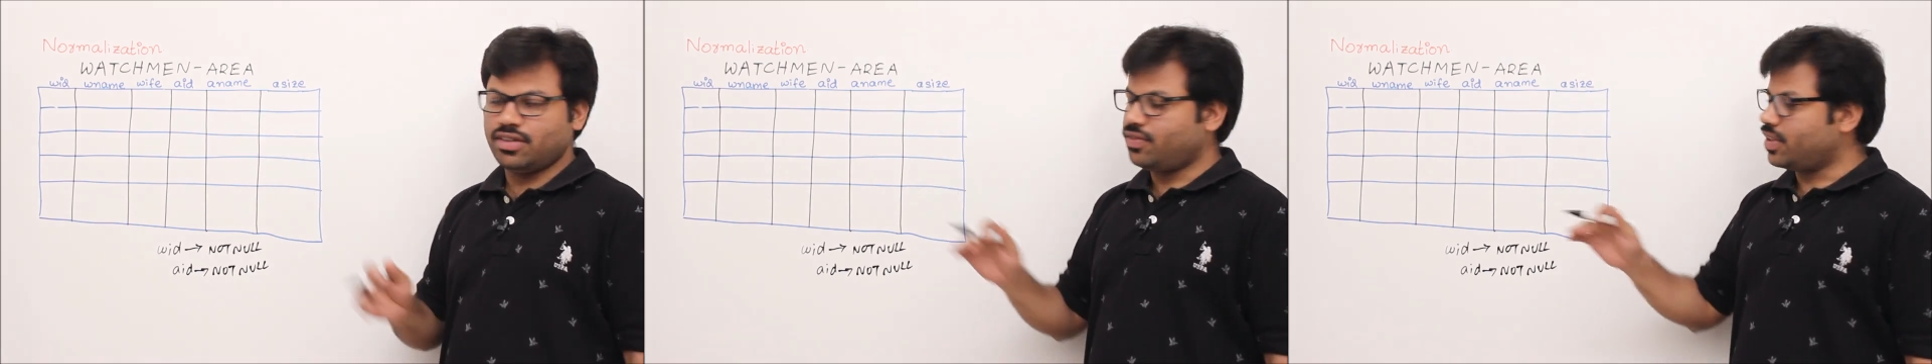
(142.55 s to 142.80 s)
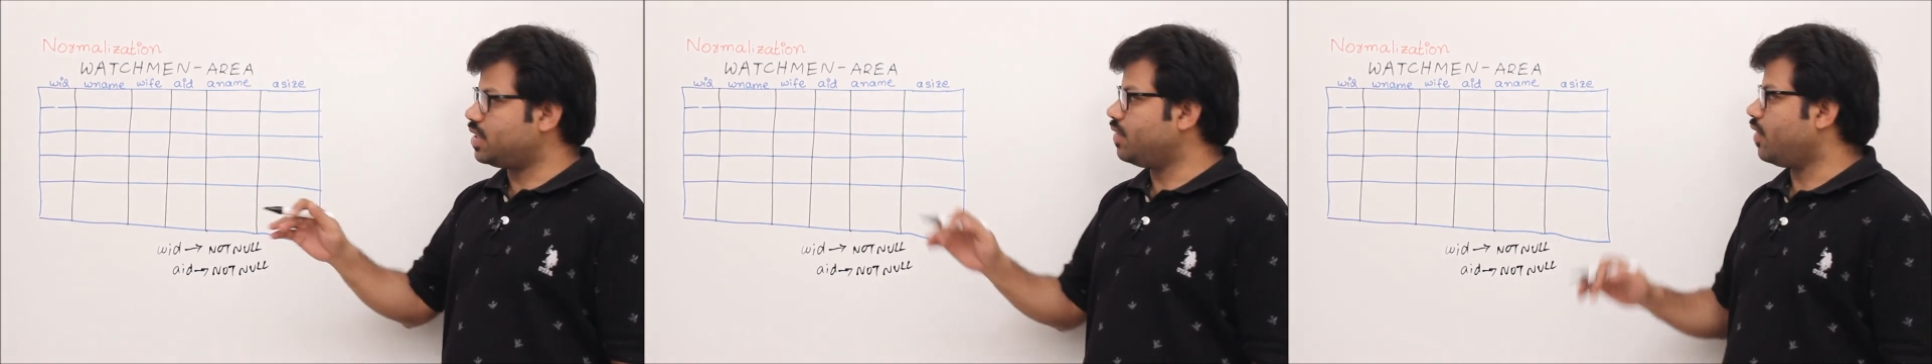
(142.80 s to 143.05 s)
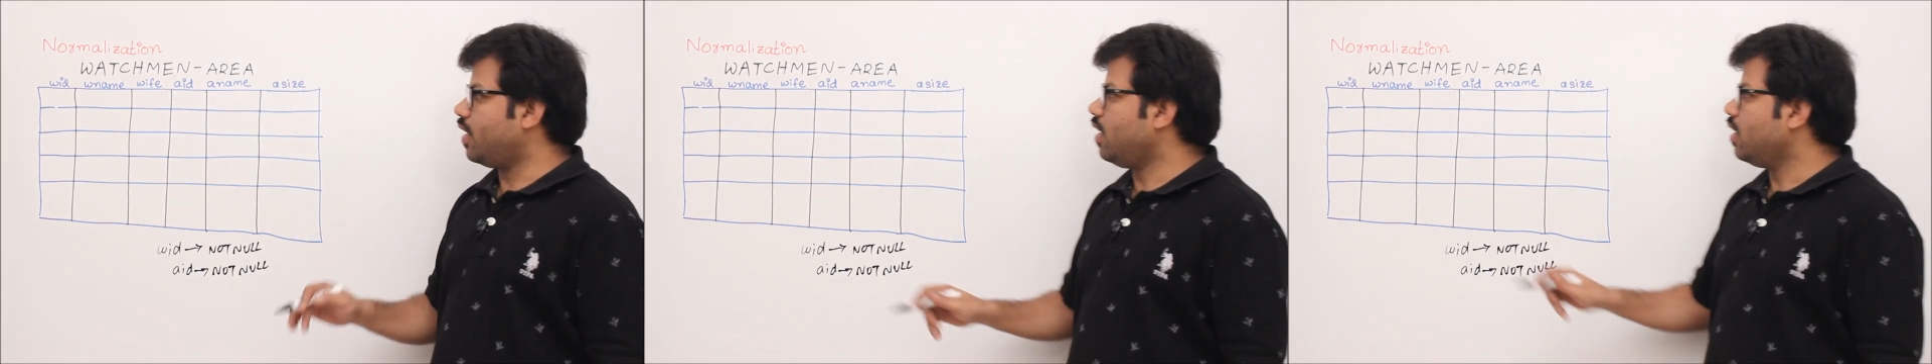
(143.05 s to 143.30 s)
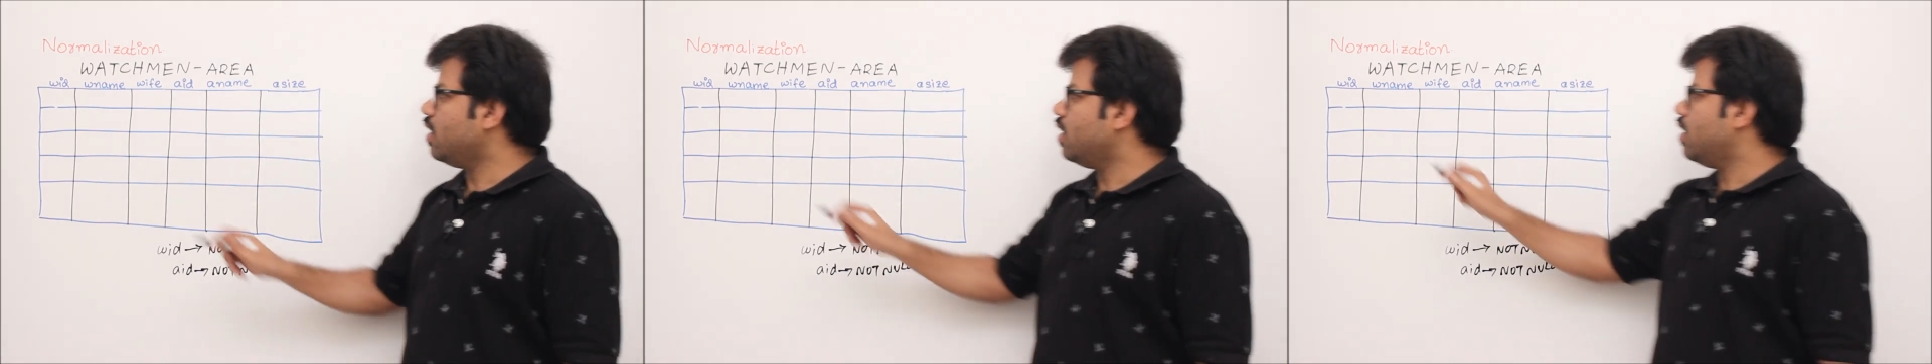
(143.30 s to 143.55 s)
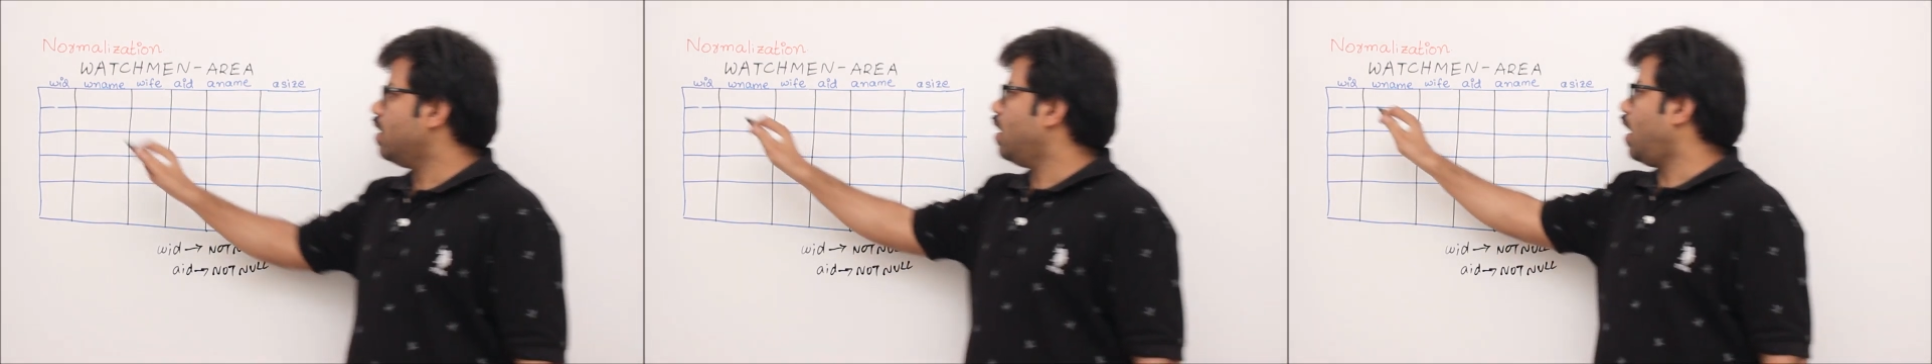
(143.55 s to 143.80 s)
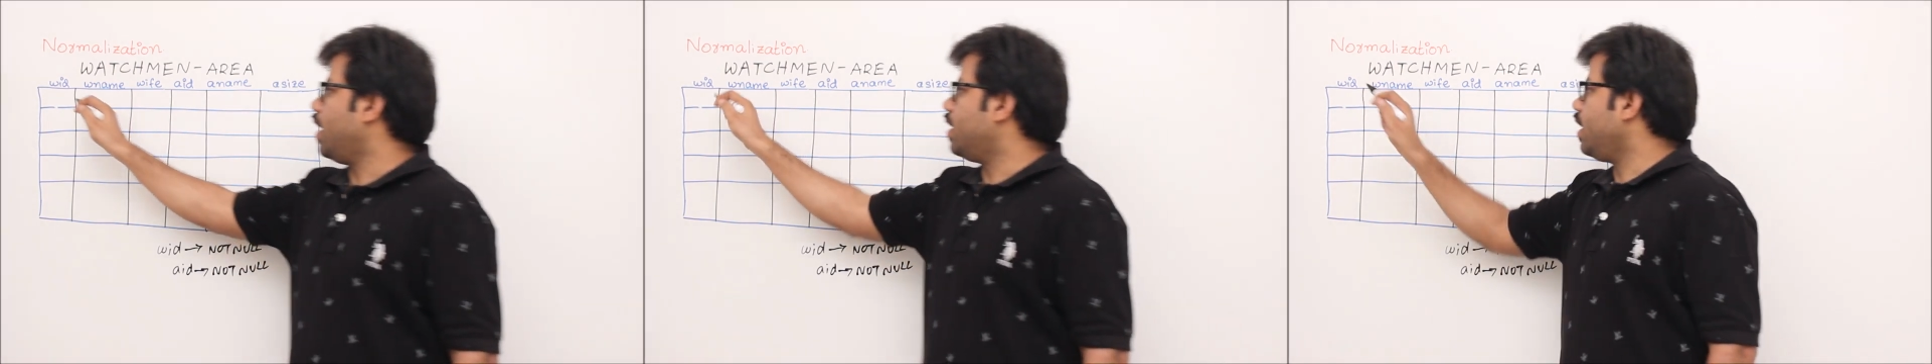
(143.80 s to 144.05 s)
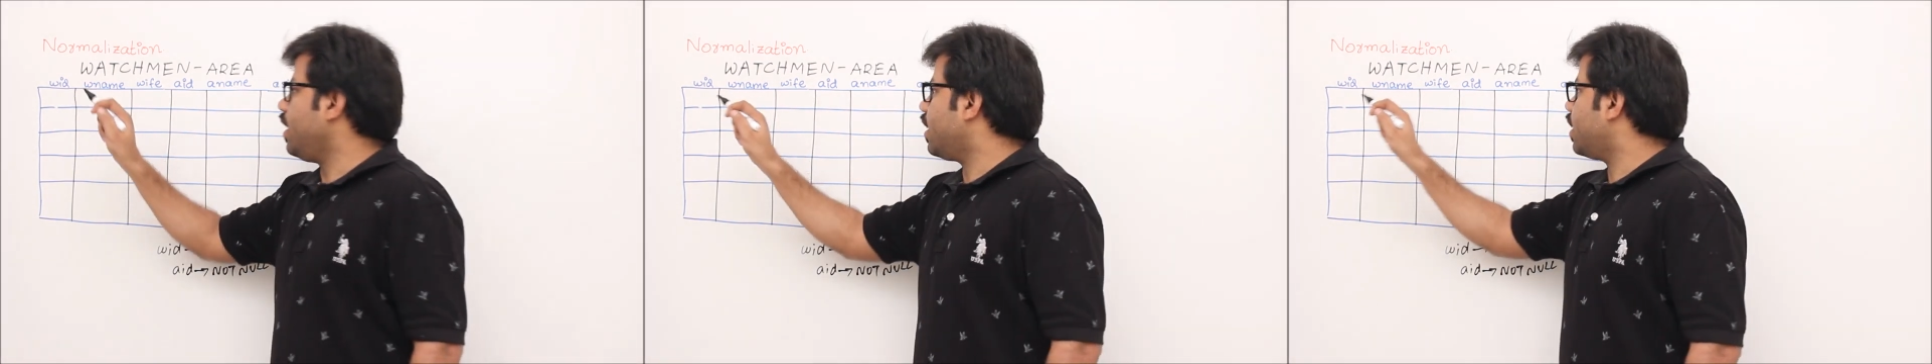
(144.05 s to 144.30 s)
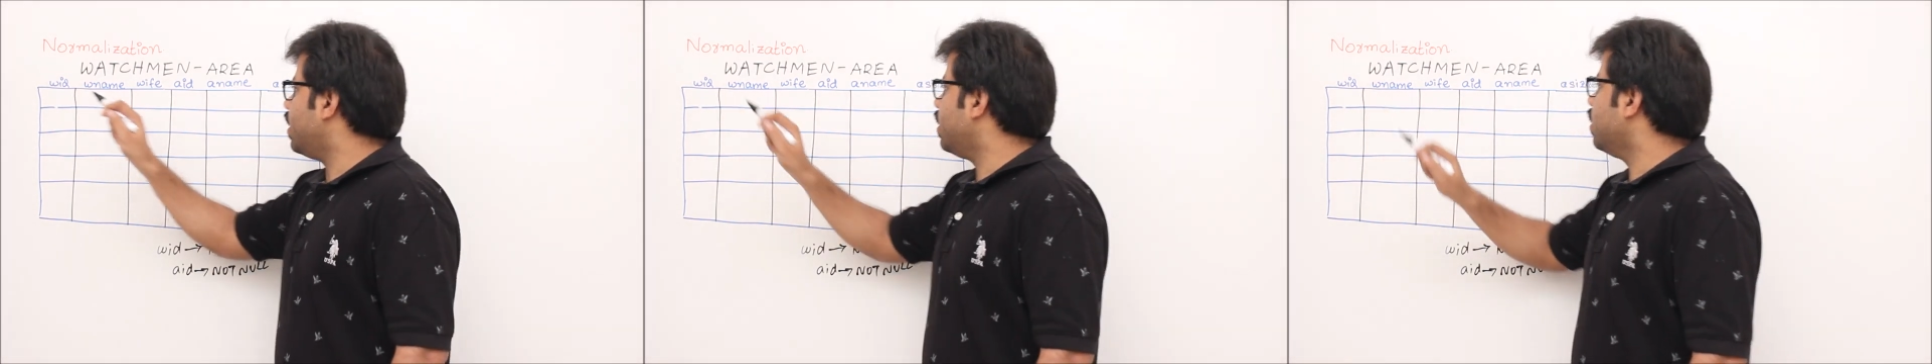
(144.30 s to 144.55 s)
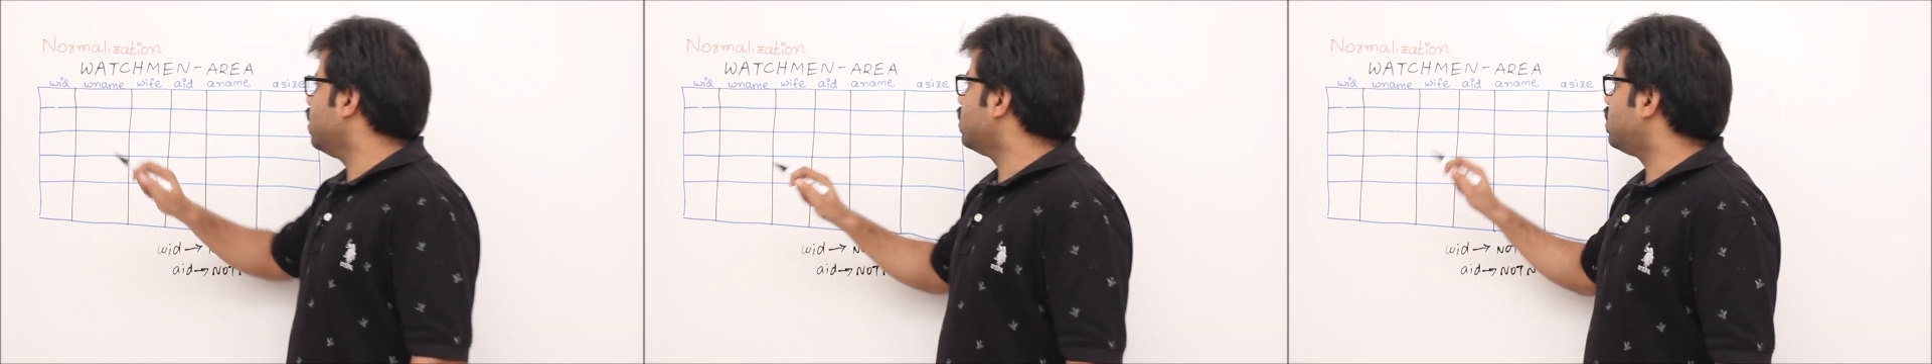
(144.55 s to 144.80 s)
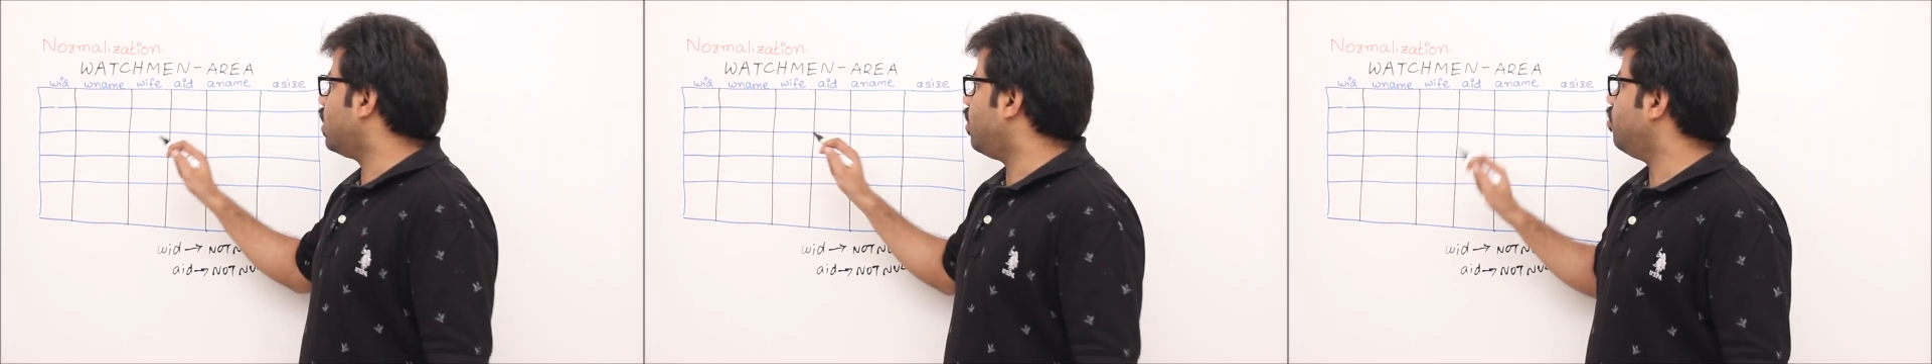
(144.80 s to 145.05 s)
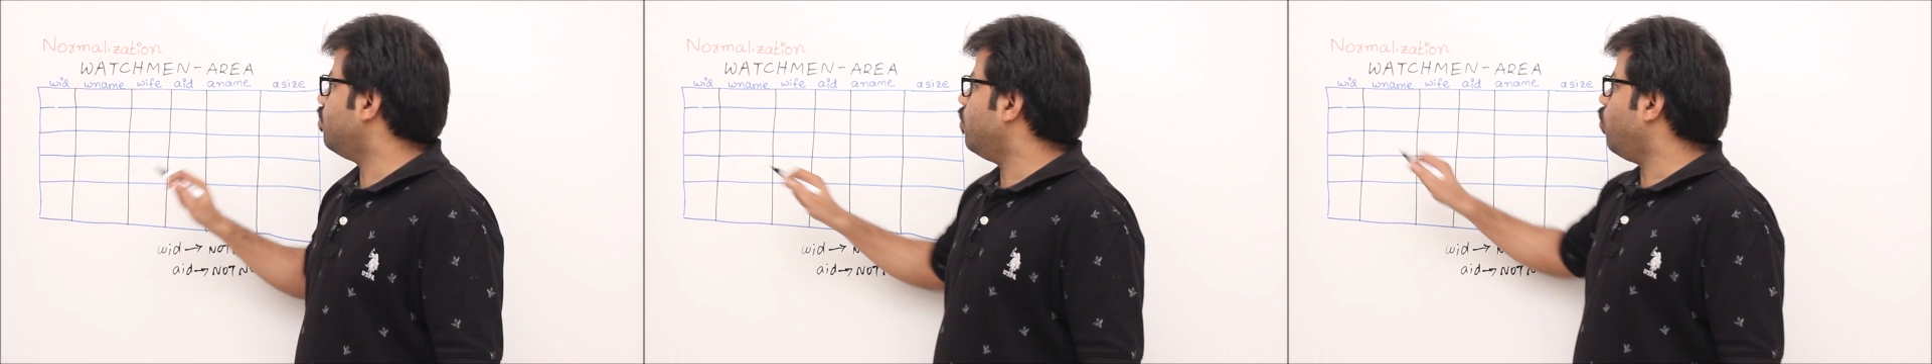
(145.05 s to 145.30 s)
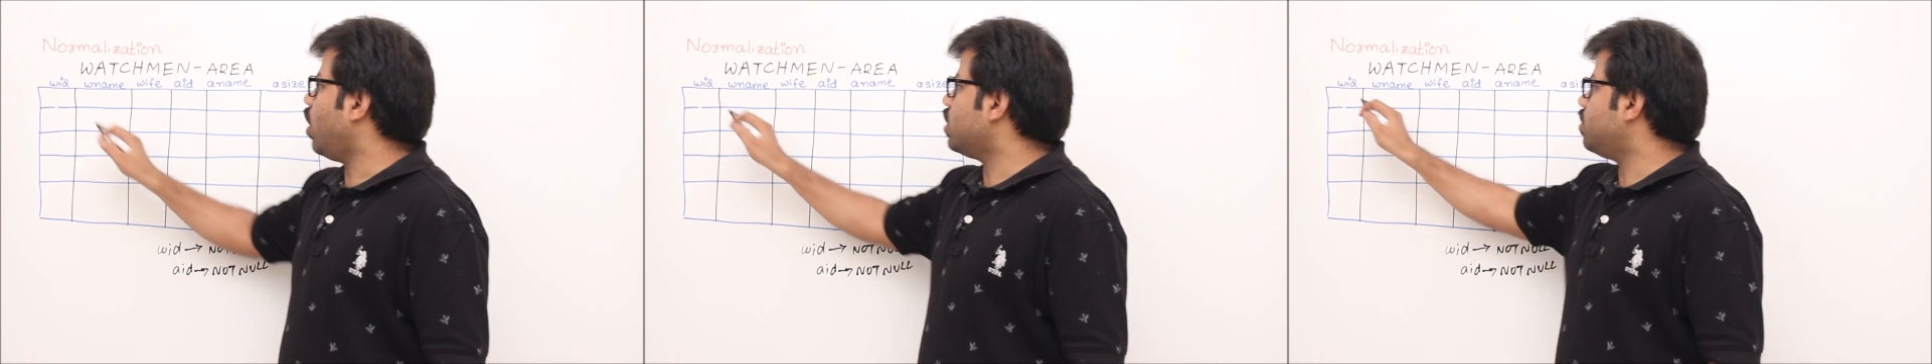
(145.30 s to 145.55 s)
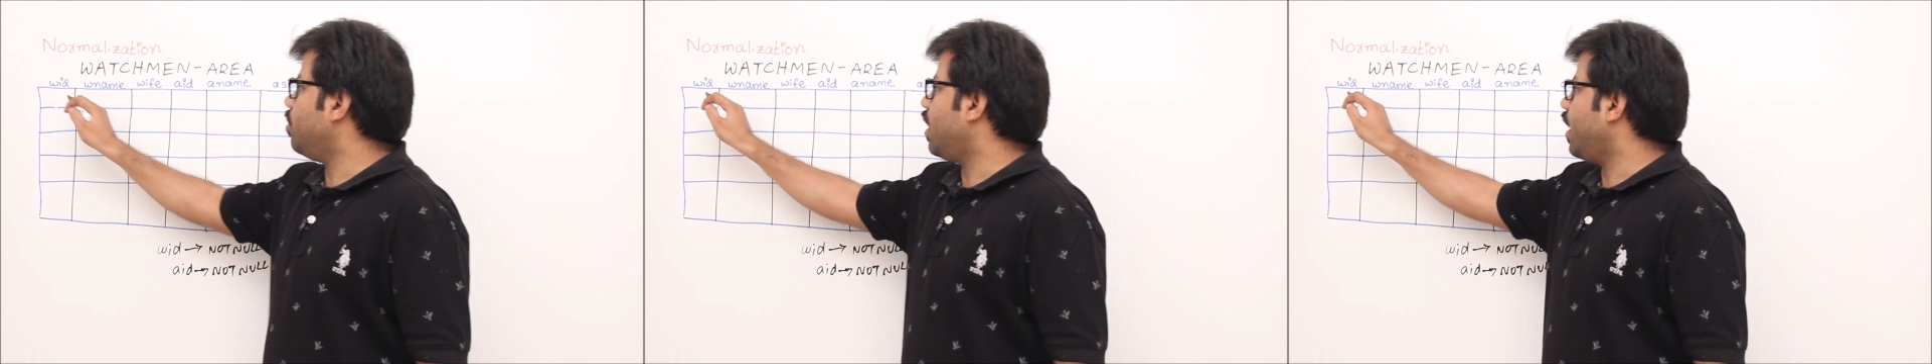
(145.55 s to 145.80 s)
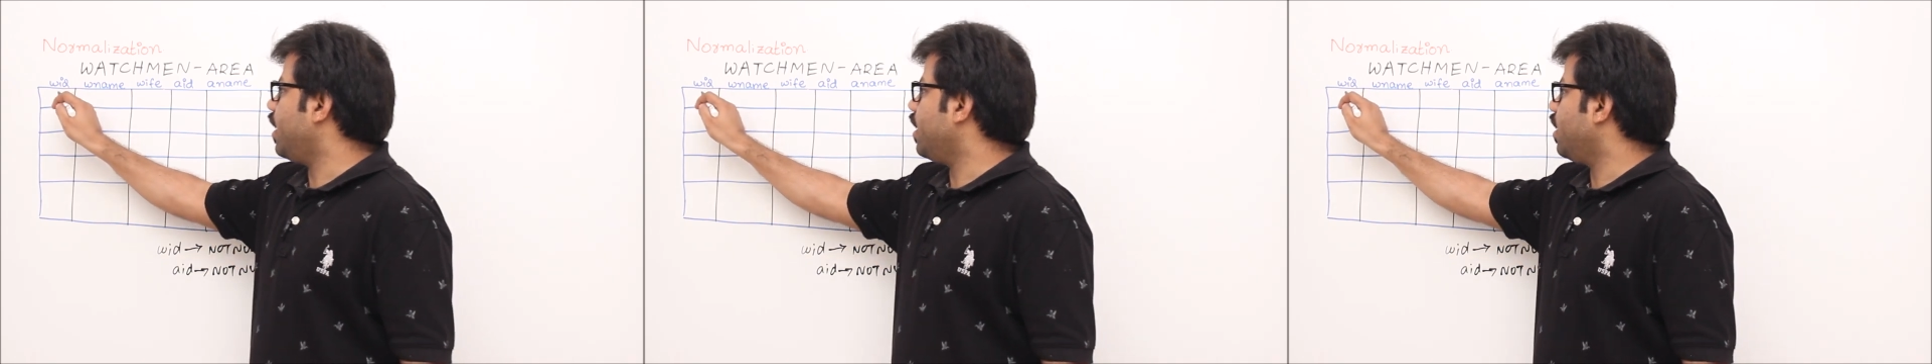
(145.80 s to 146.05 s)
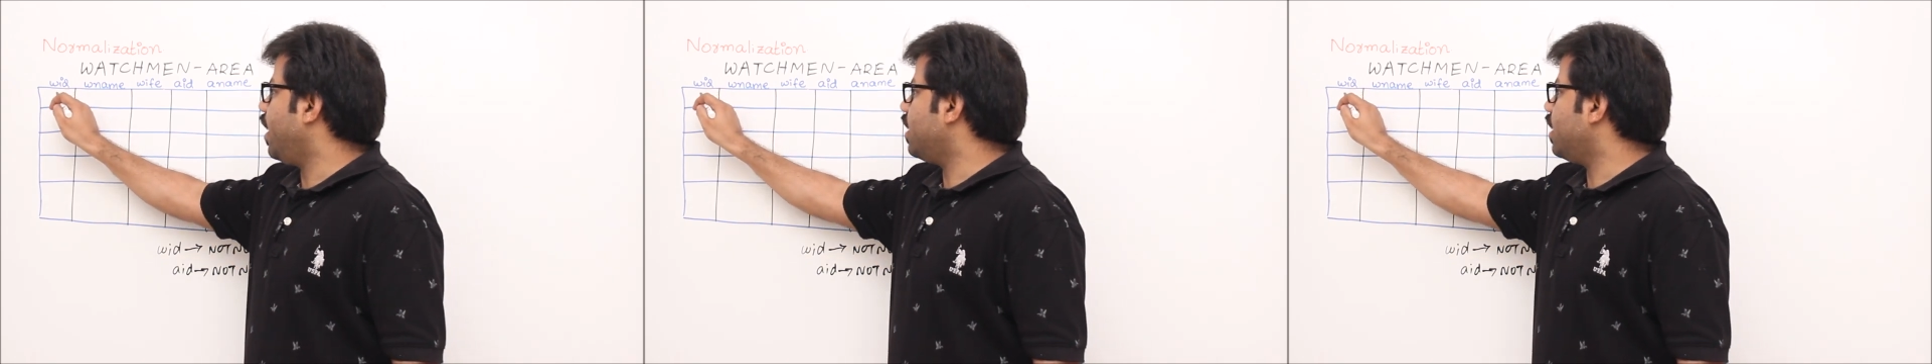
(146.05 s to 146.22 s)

First of all, I take some watchman ID.